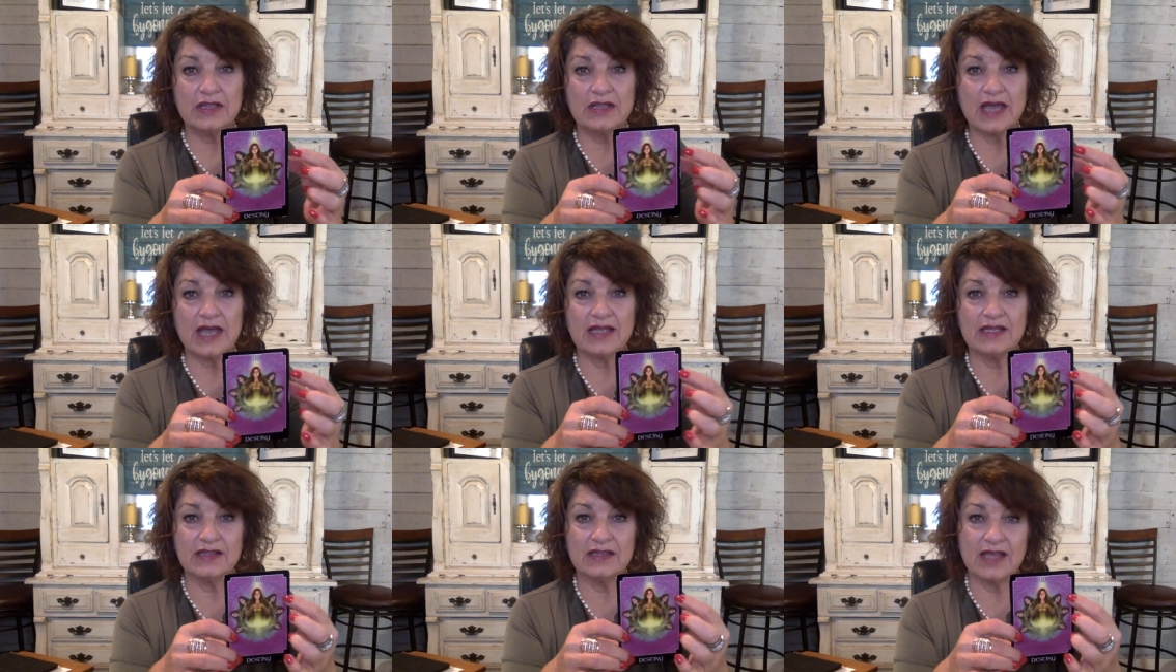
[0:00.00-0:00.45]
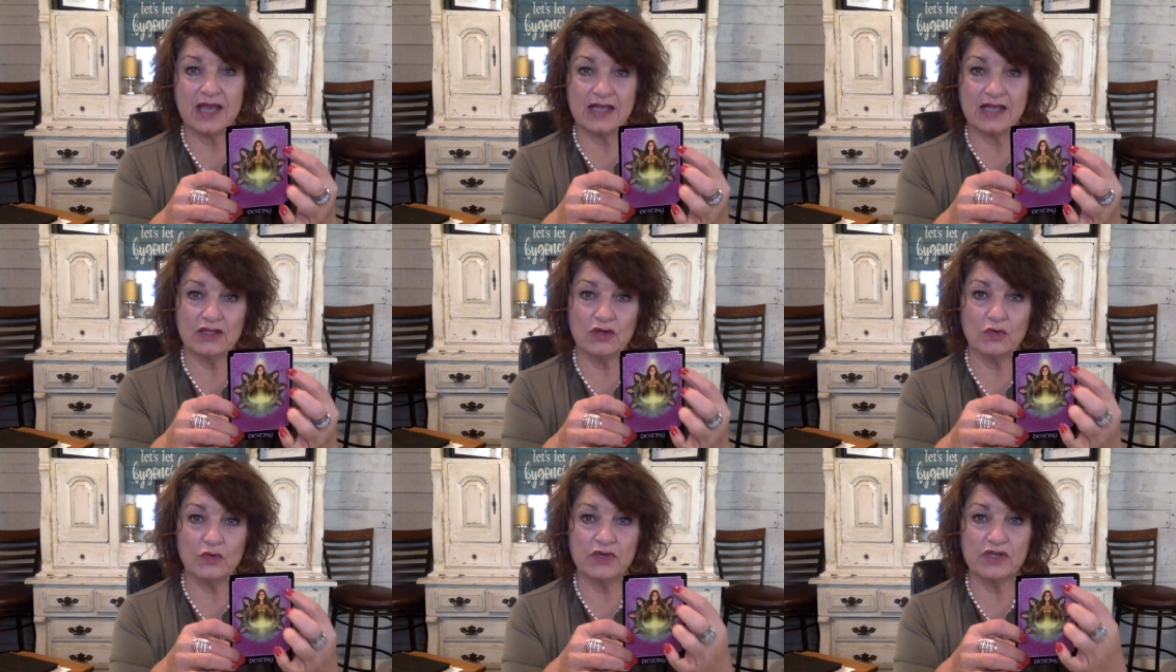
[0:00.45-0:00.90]
that,
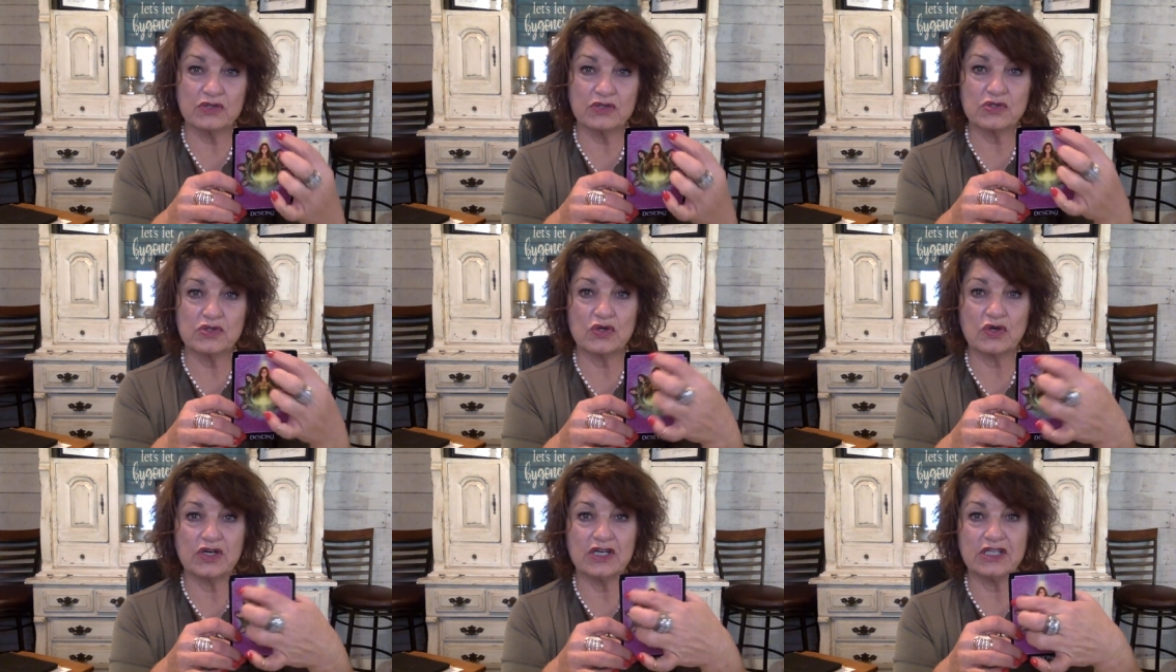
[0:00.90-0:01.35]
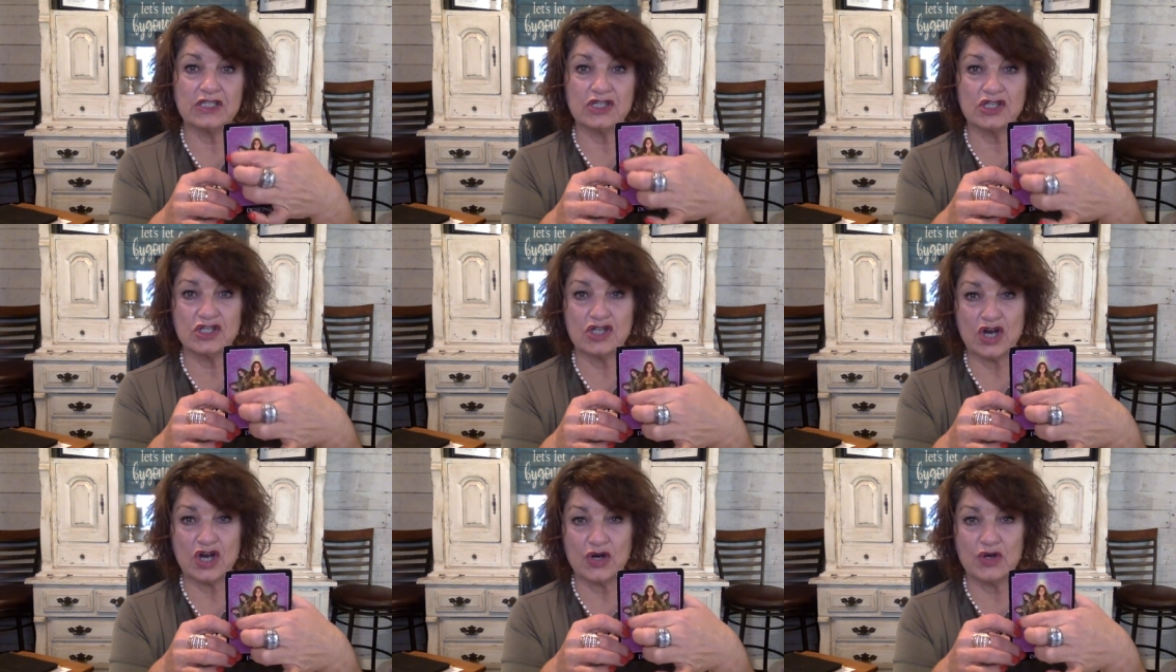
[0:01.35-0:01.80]
that the wheel's starting to
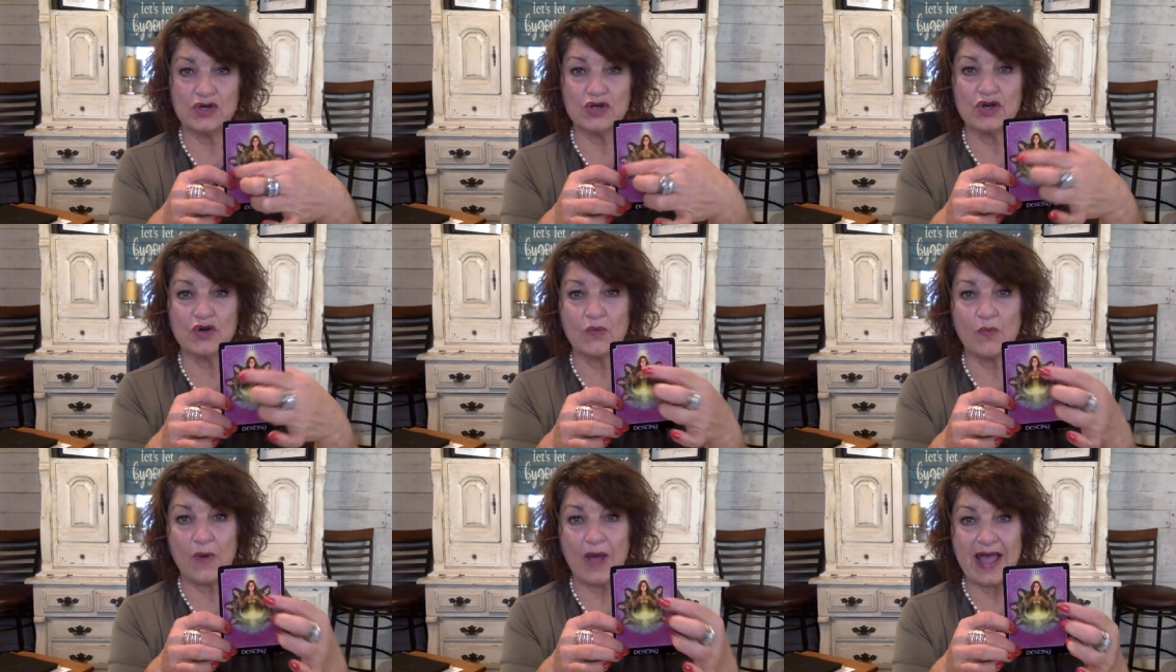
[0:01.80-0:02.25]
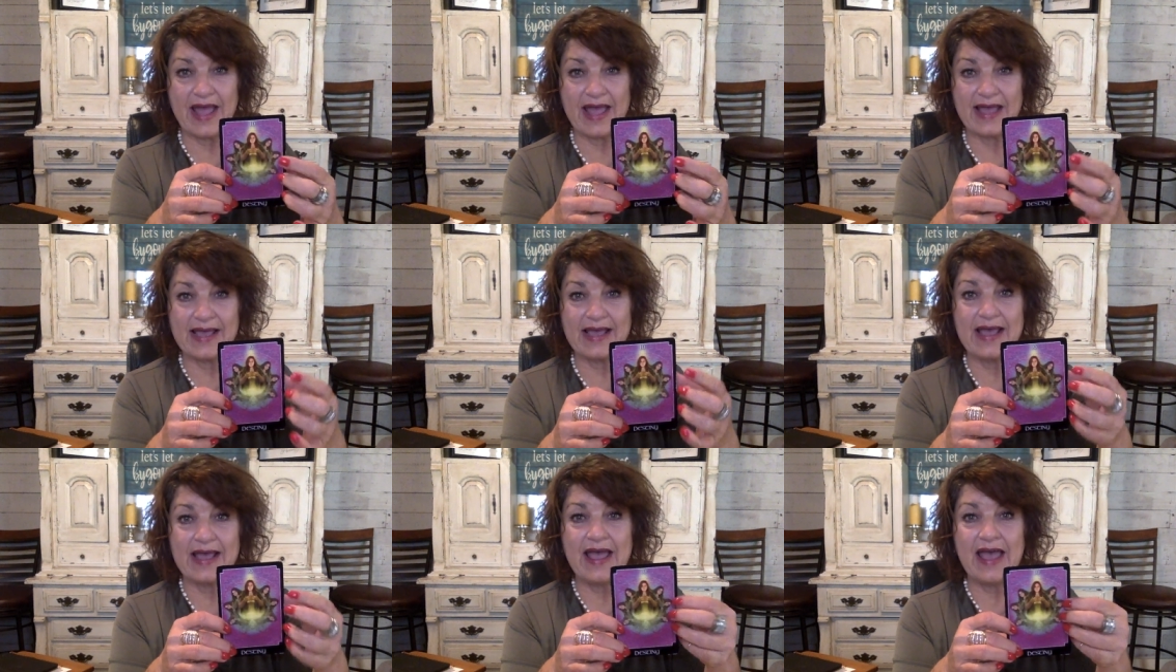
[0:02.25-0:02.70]
turn your
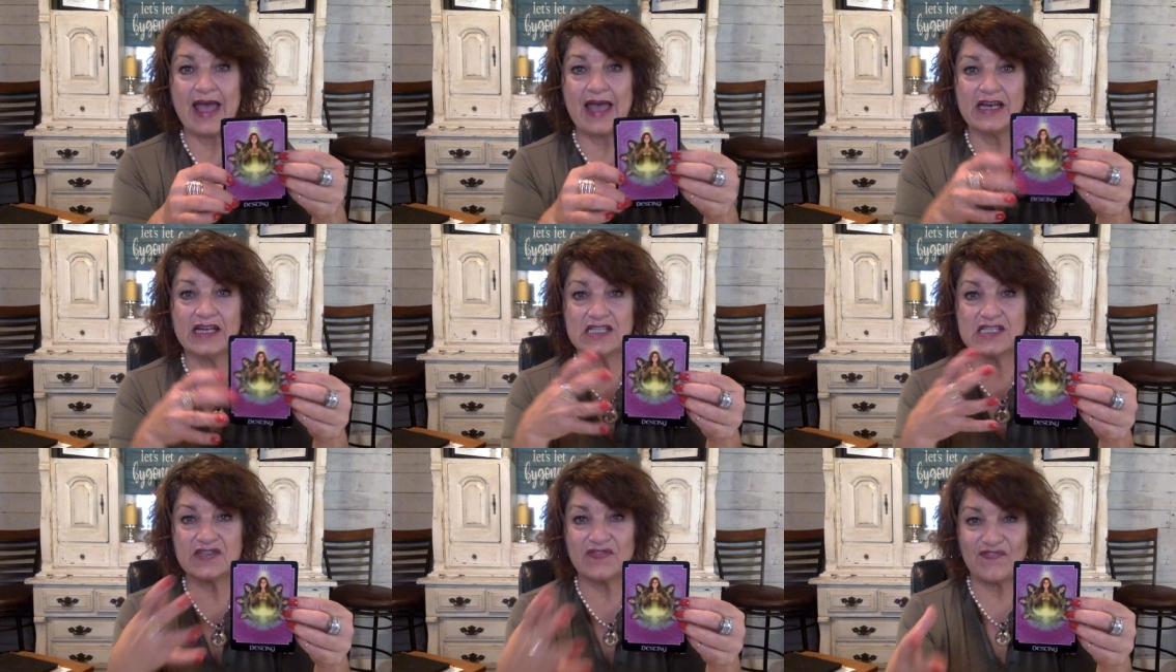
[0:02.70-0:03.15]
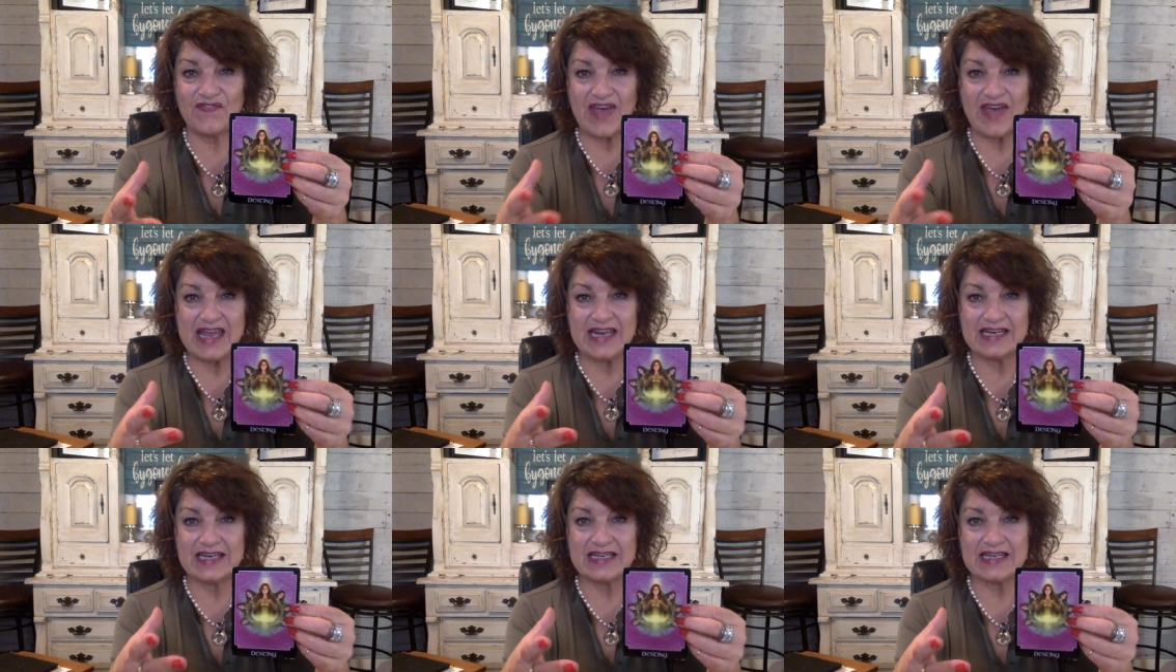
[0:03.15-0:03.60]
way, and it's
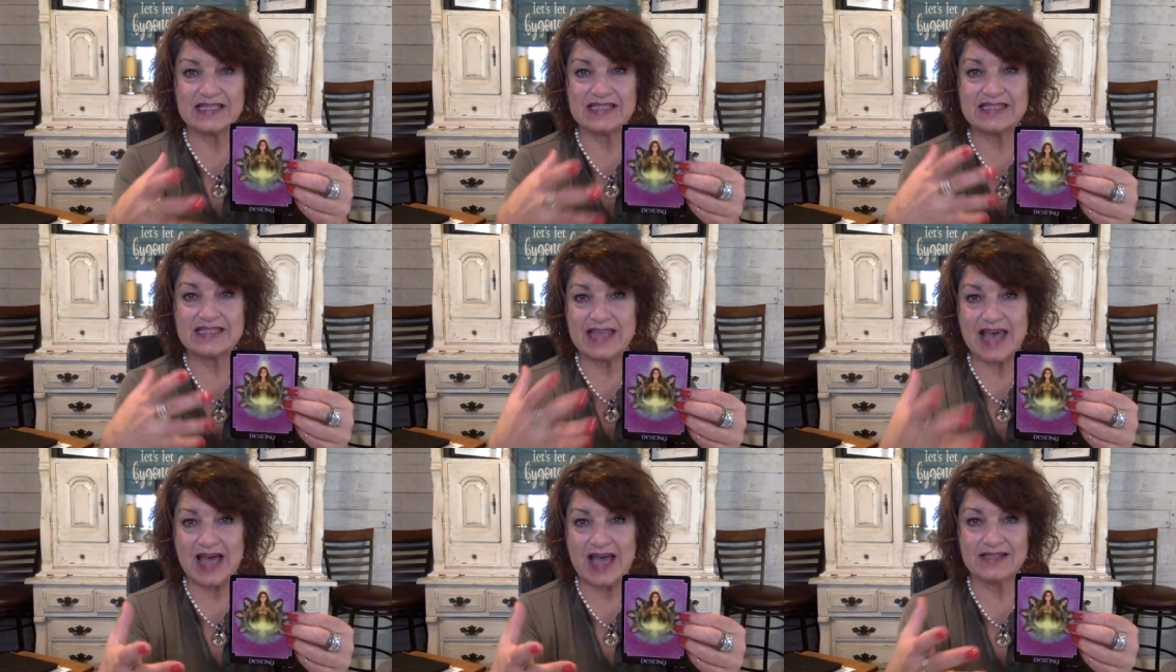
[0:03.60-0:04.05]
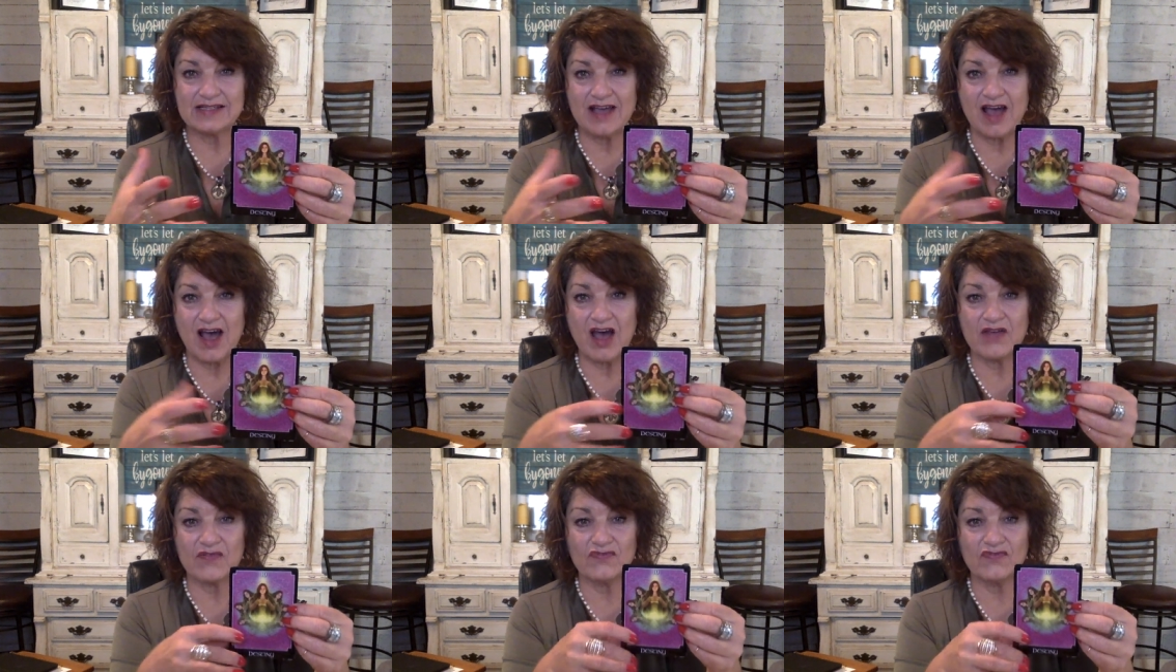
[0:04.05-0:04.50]
fated. It's that
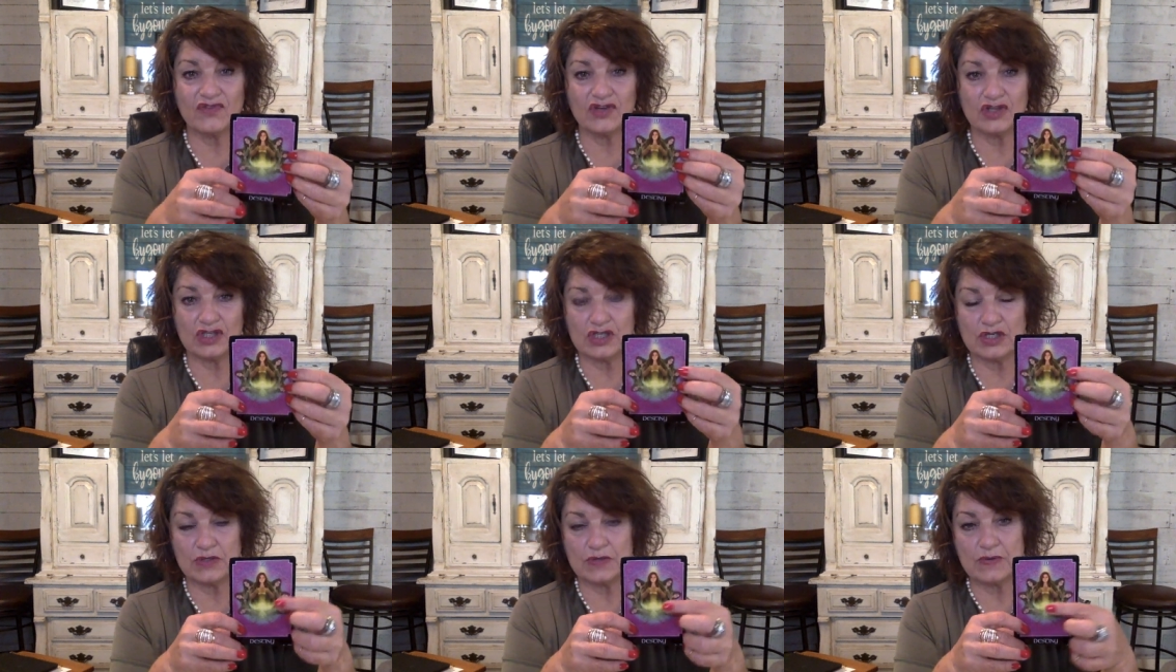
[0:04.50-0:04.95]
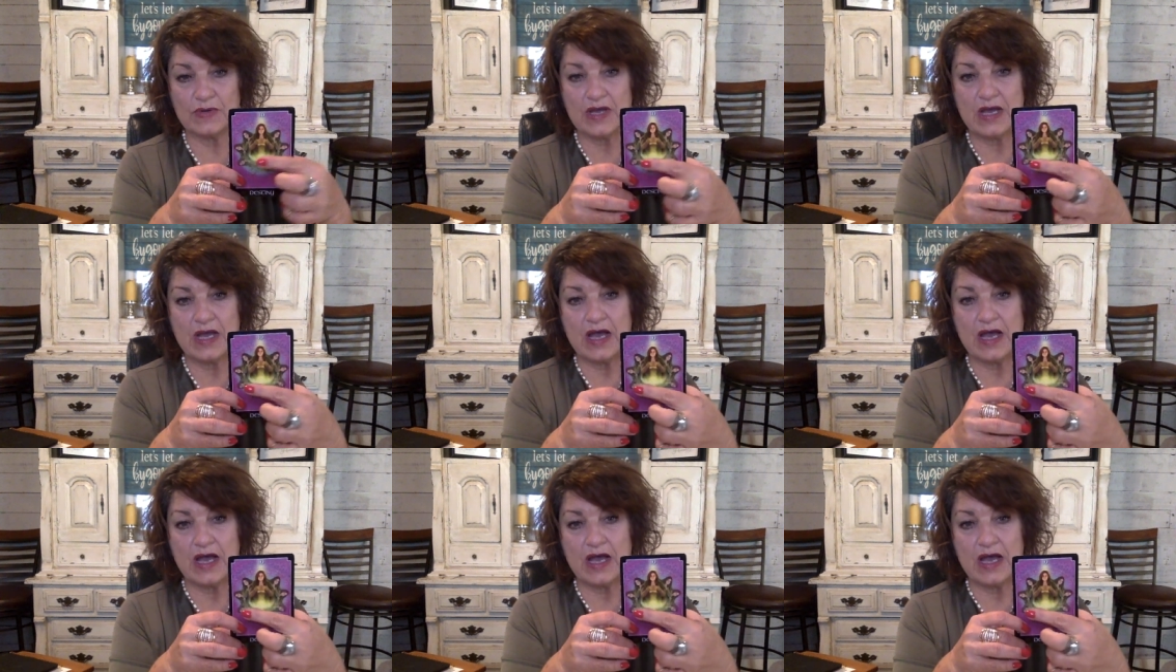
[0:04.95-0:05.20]
time for you.